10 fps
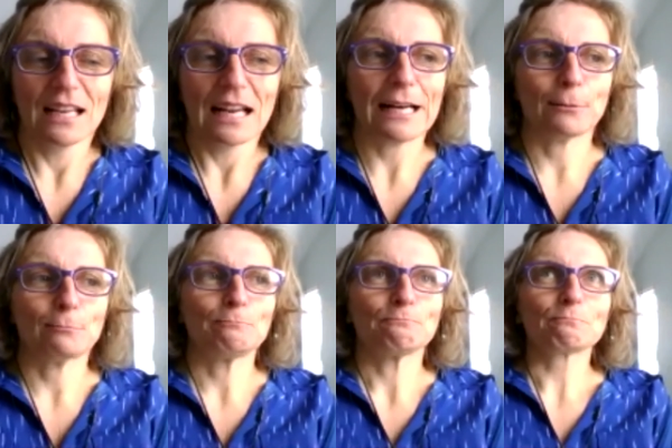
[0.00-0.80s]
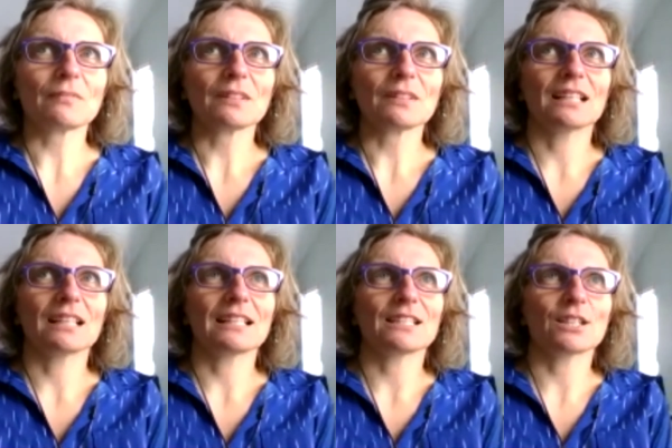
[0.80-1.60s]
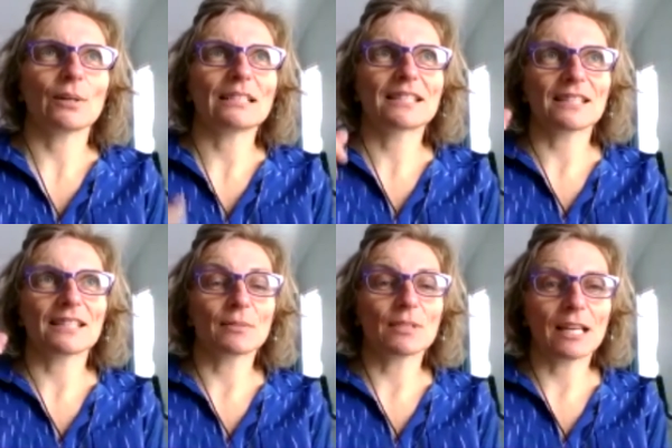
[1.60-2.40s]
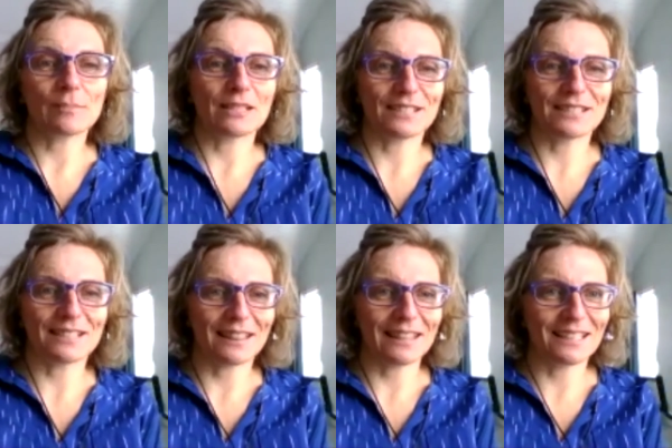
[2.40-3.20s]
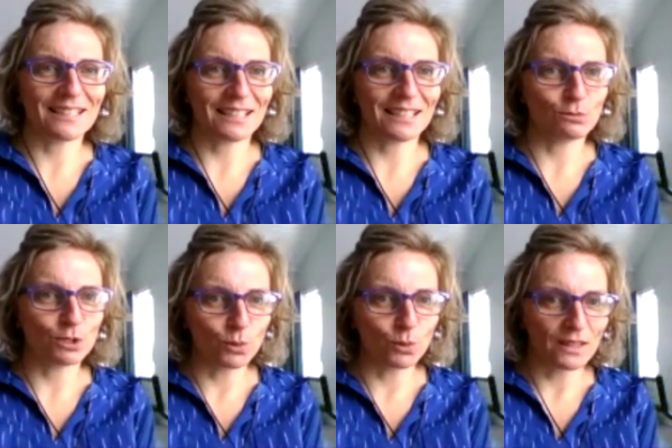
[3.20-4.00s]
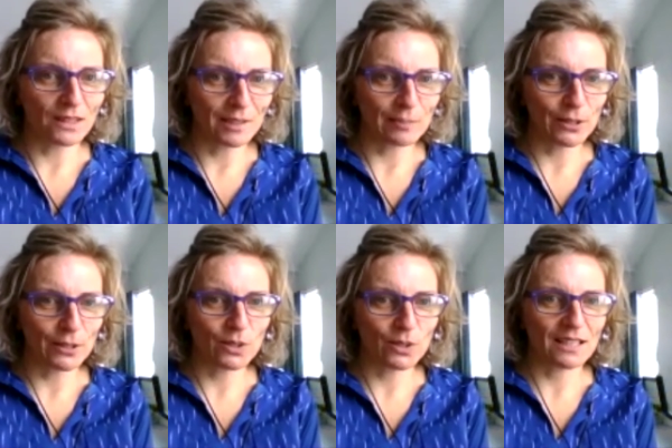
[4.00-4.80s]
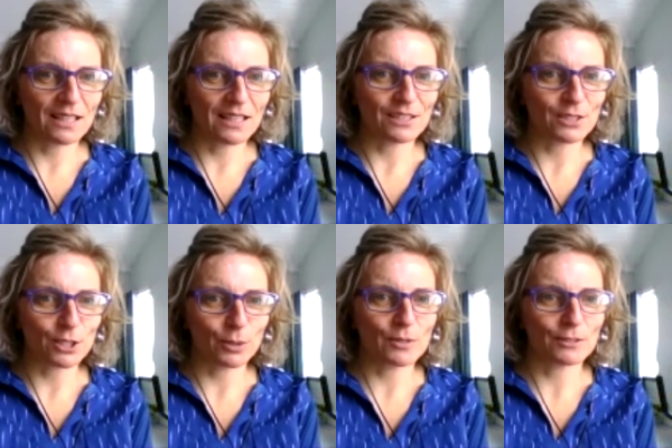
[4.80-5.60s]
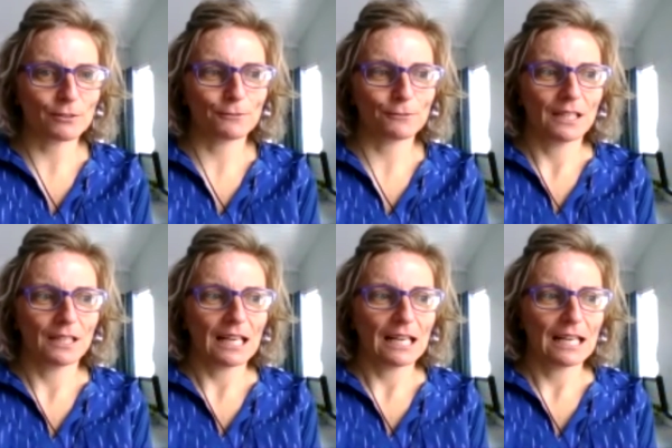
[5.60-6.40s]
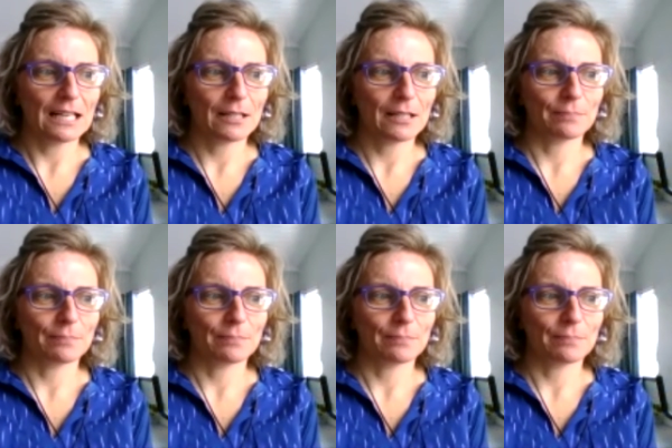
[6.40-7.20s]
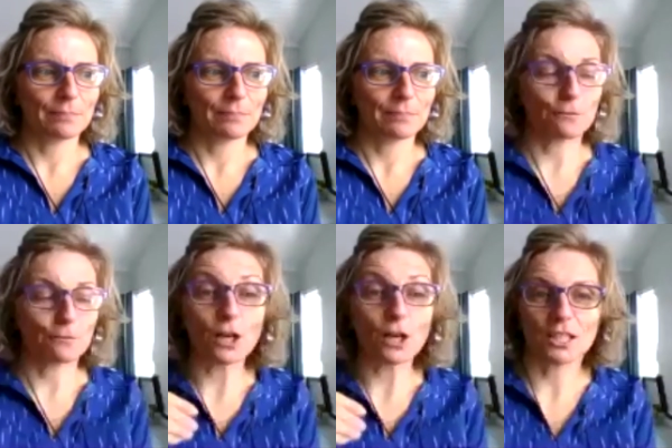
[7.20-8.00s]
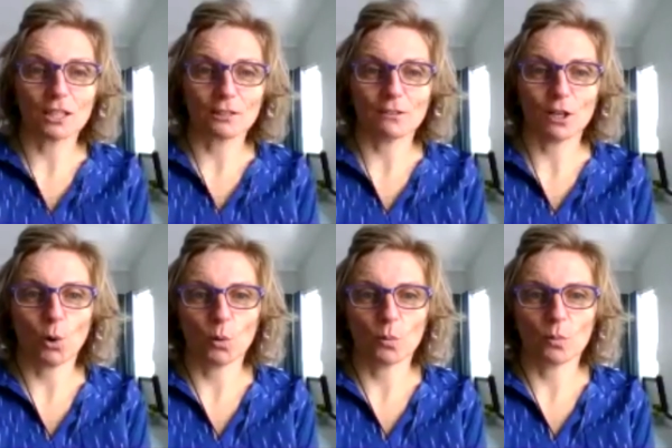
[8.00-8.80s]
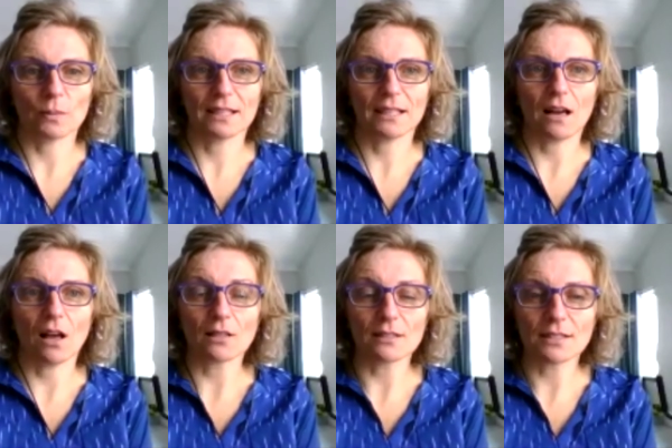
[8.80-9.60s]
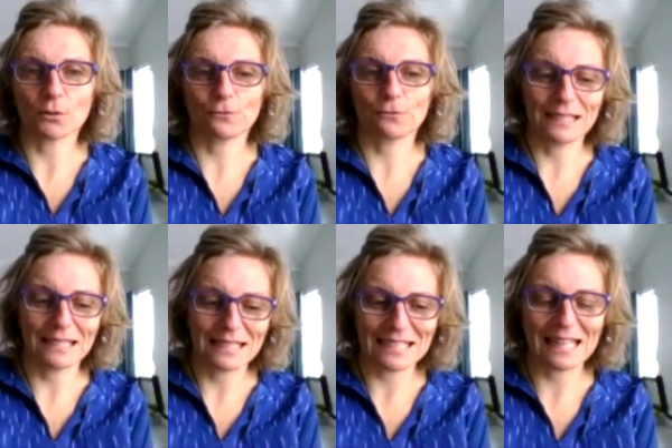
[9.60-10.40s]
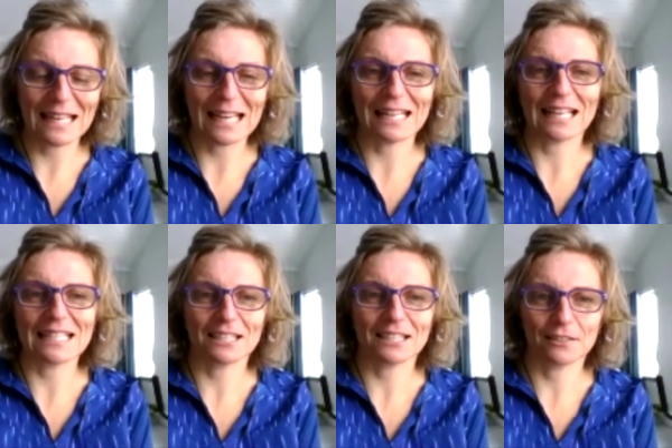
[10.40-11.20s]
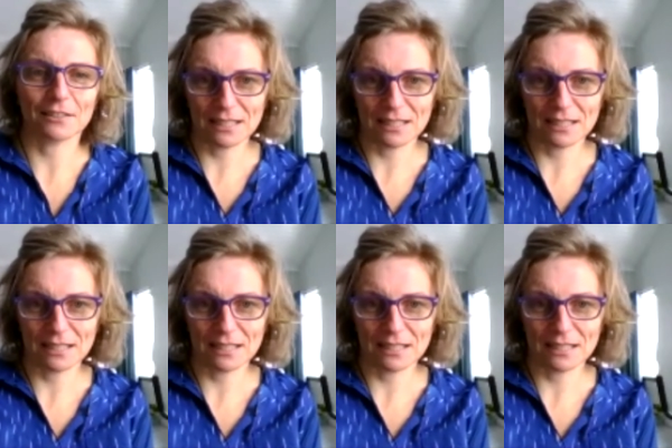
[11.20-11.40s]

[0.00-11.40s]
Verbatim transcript: Yeah. Um, so it's sometimes it's the things that you don't think about in terms of um, the function of a home that also feed into that idea of